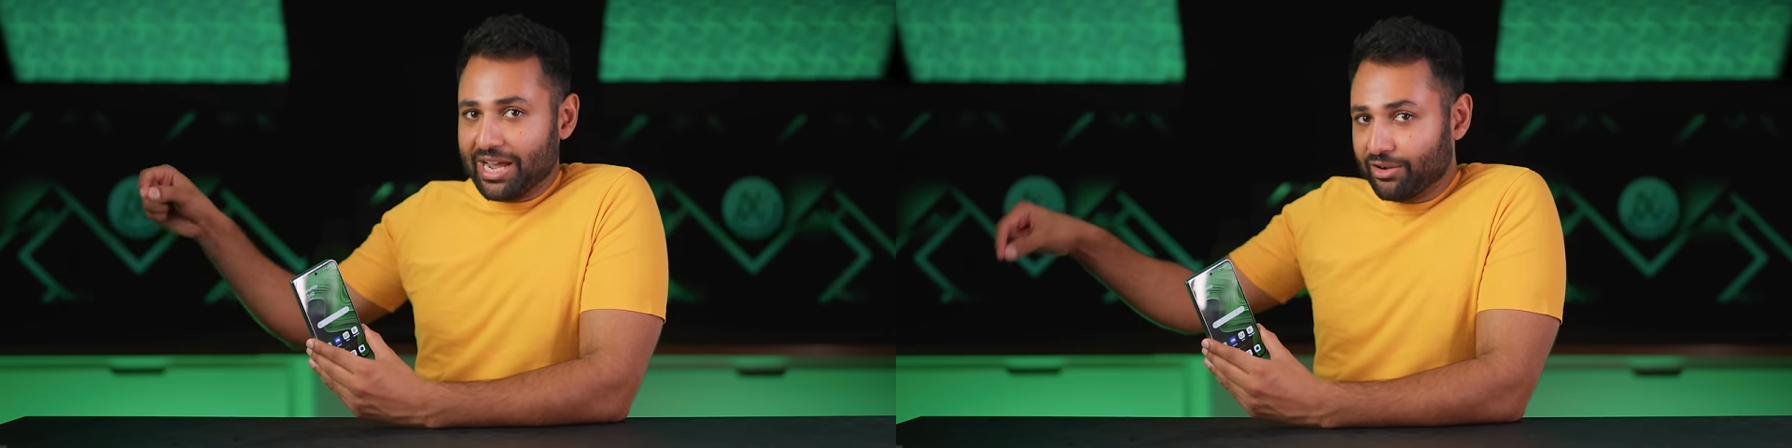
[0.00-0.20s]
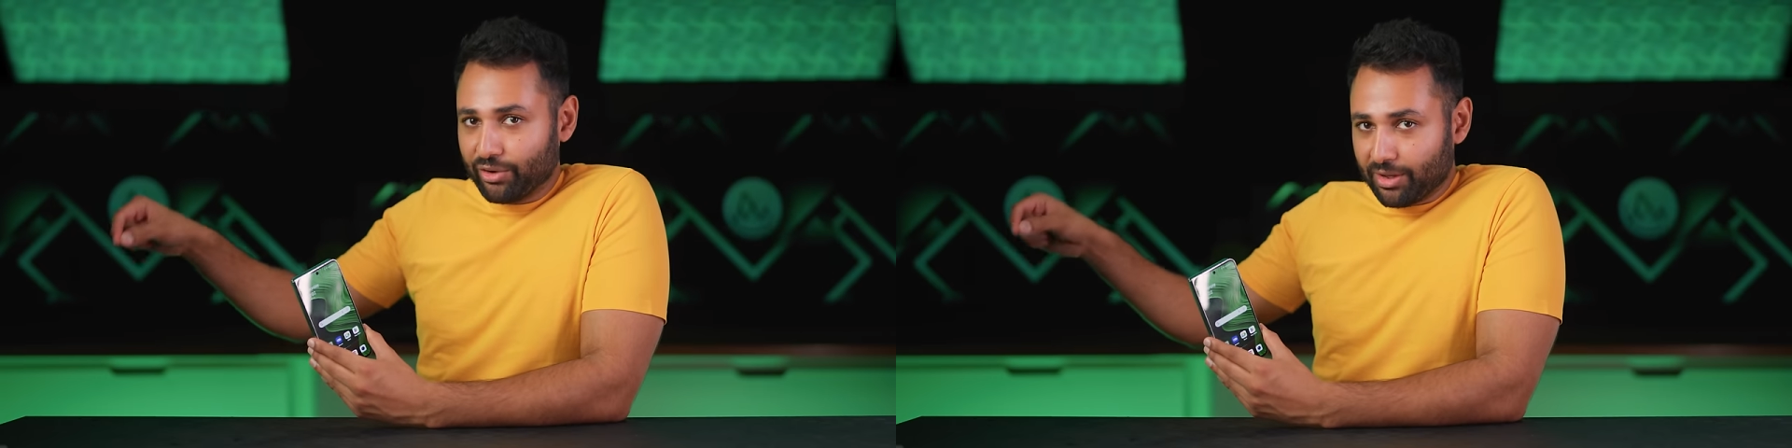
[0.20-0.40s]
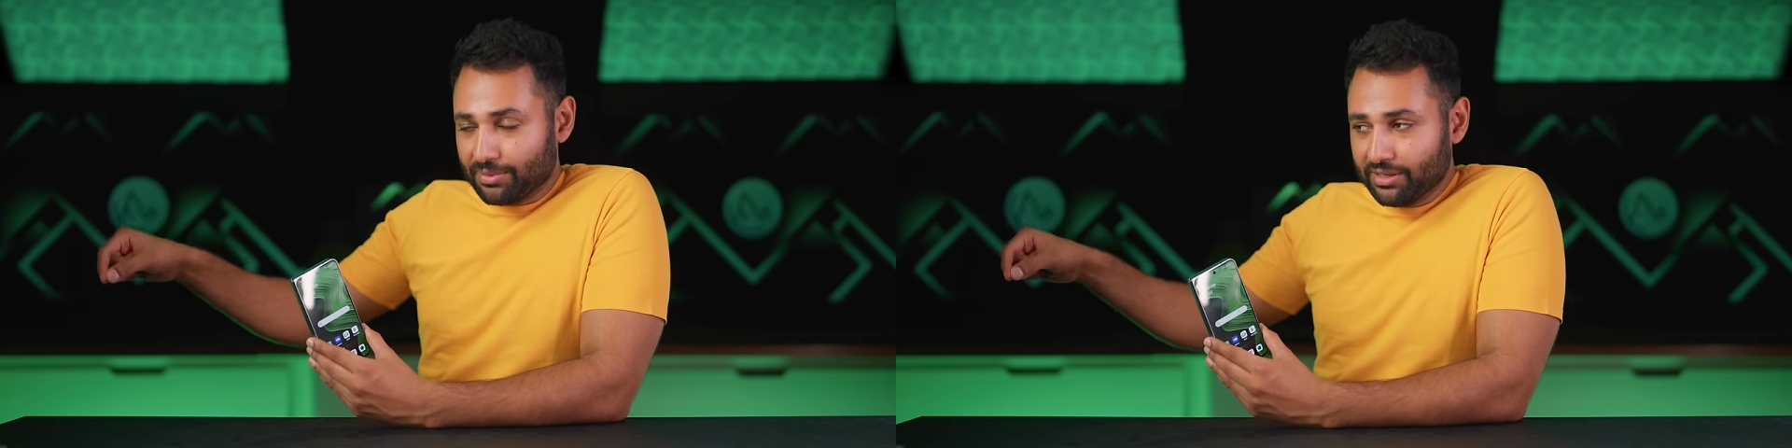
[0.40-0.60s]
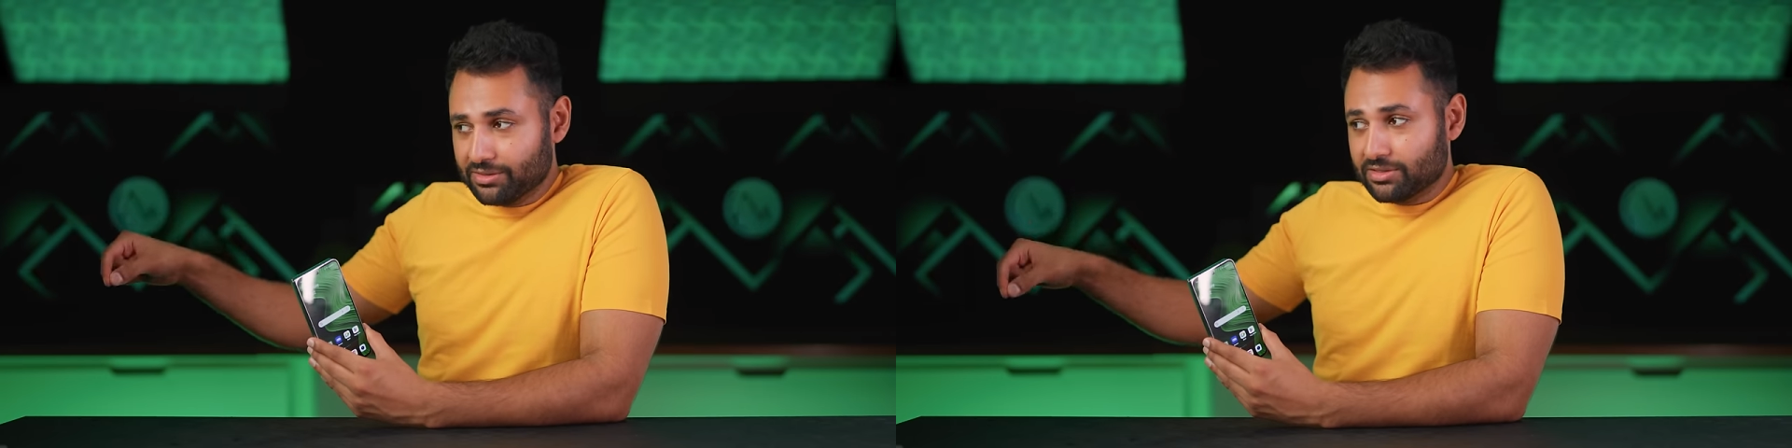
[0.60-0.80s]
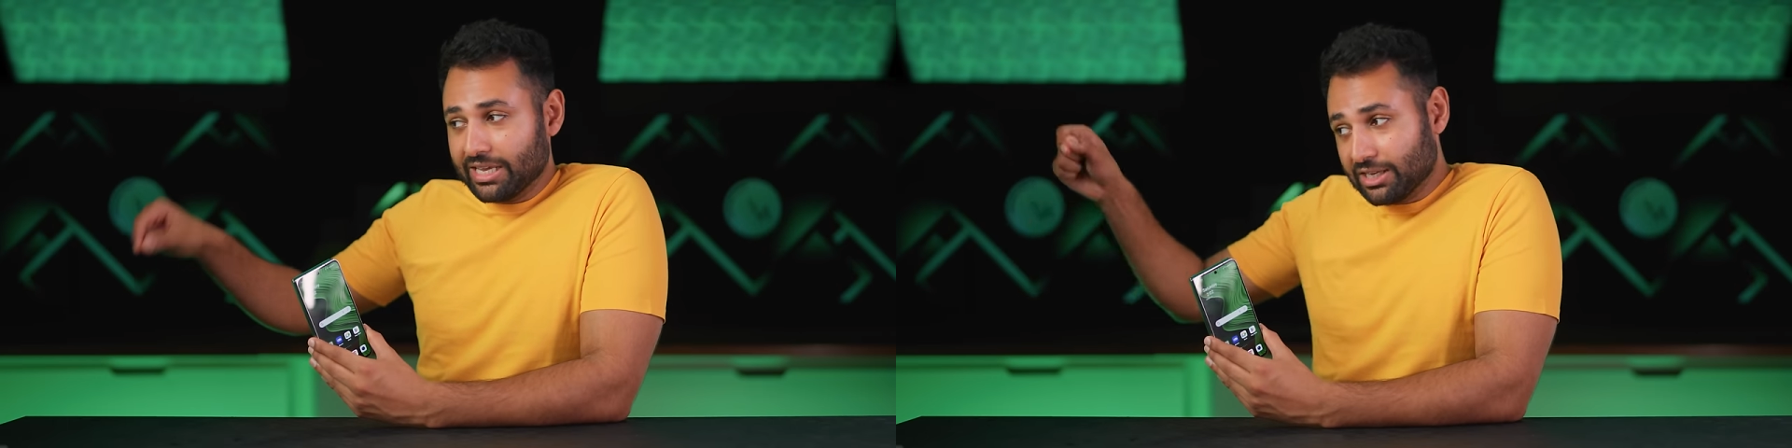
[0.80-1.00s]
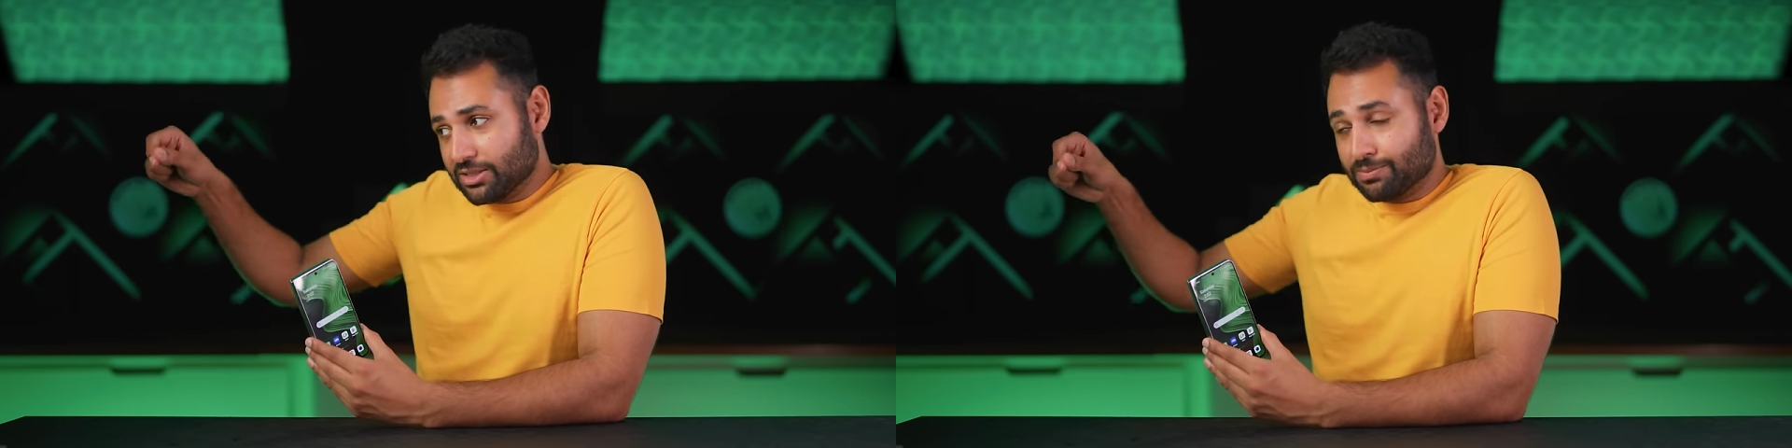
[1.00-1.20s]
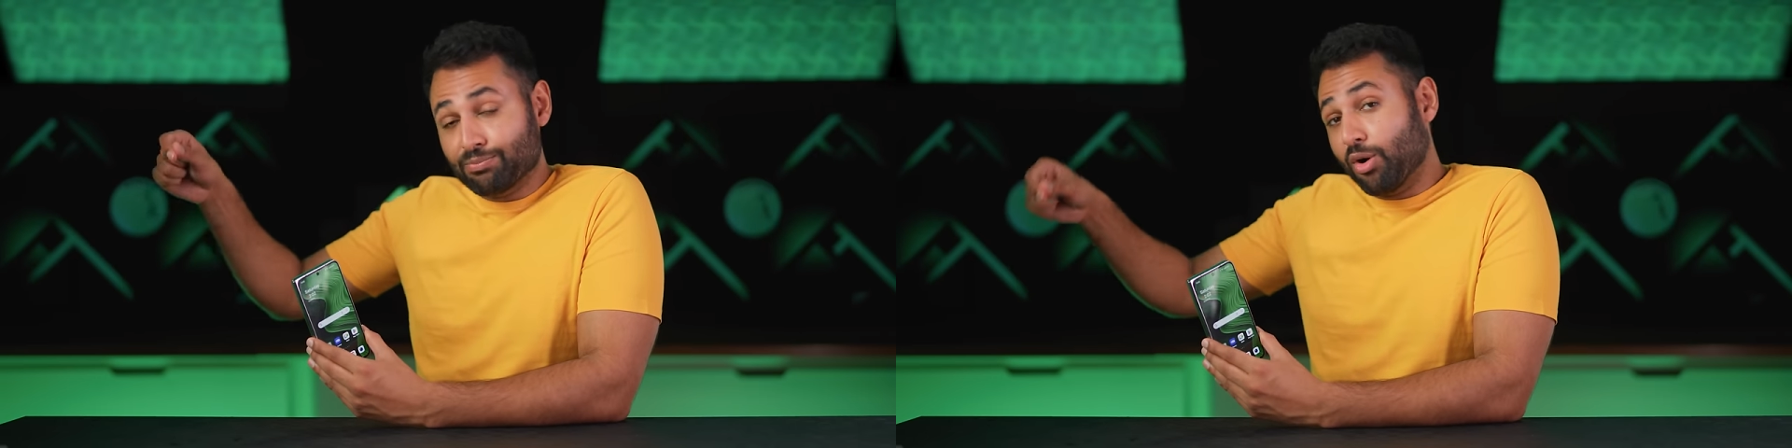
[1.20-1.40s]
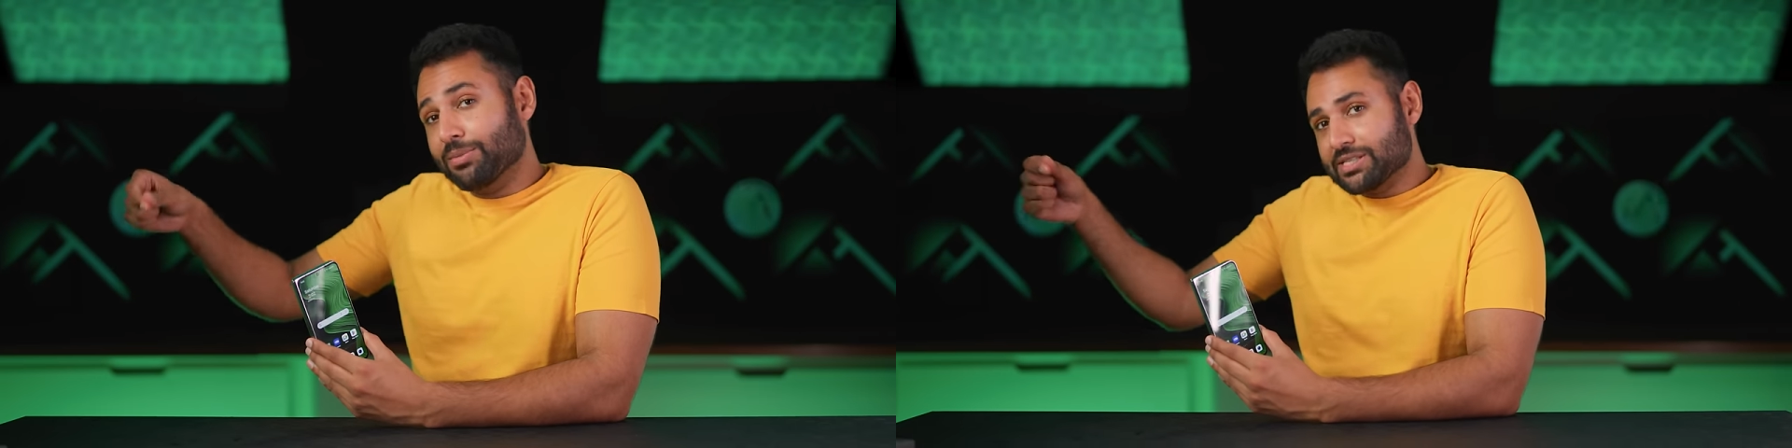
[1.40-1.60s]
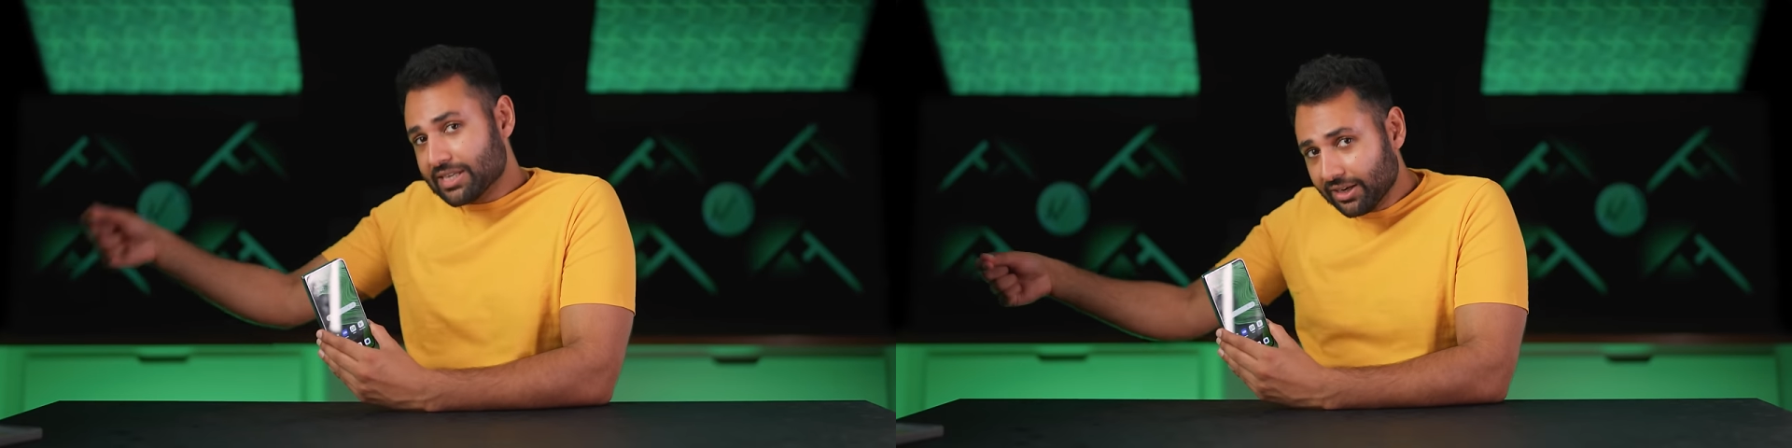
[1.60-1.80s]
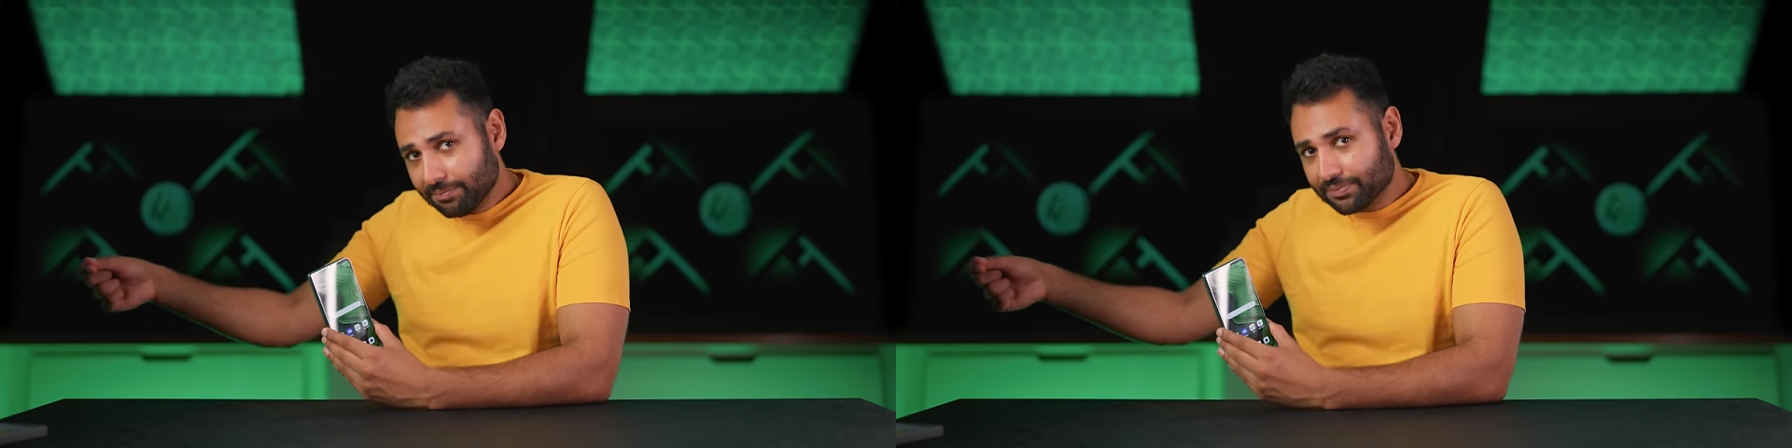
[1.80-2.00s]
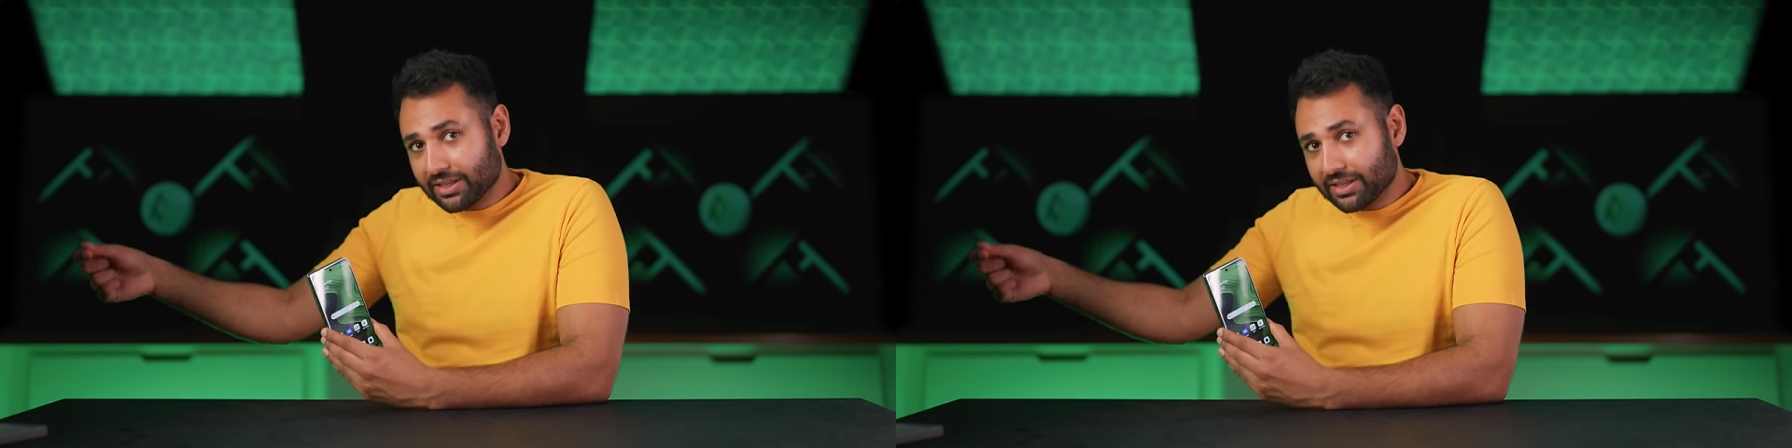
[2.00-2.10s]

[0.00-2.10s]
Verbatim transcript: Android updates is promising.